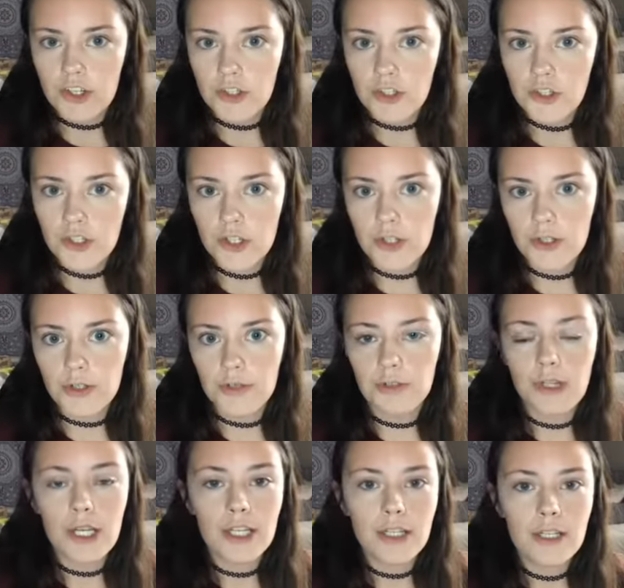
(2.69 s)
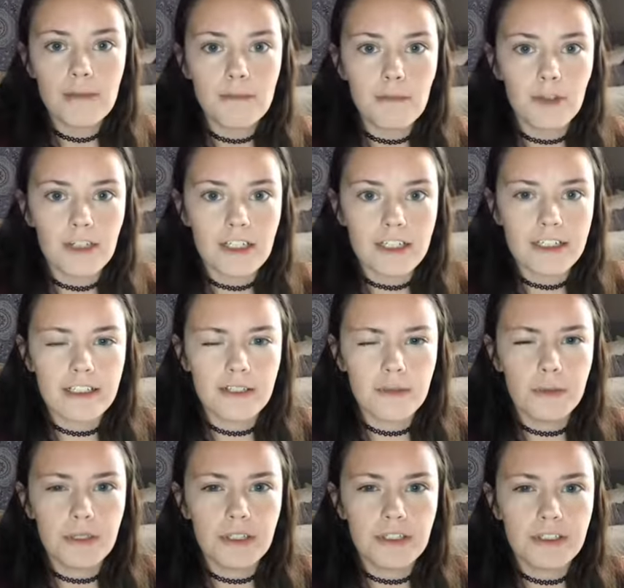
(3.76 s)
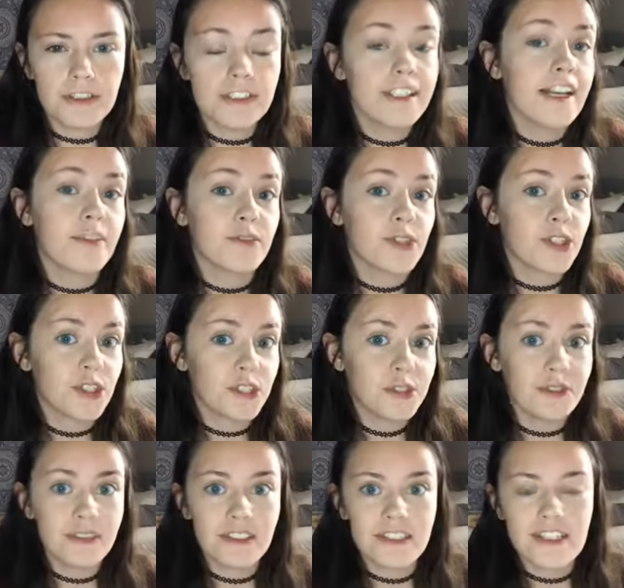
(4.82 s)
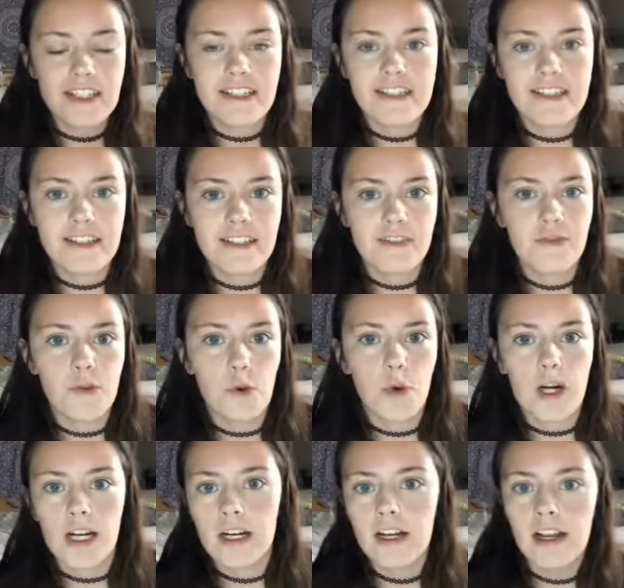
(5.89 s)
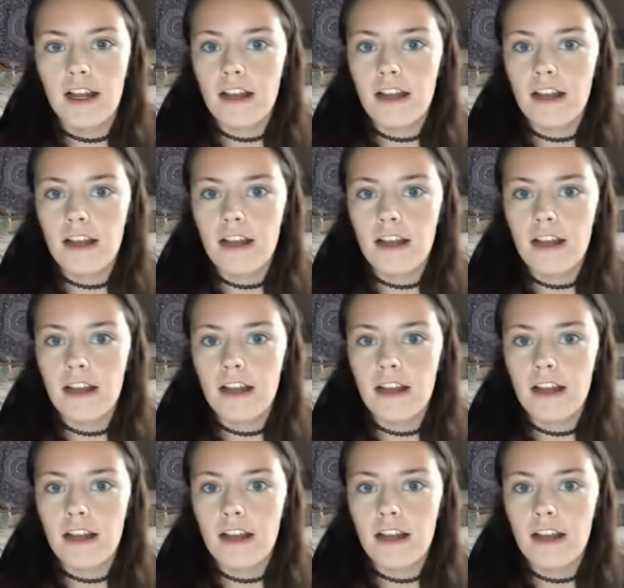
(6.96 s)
So, good morning. Well, good afternoon because it's like 4.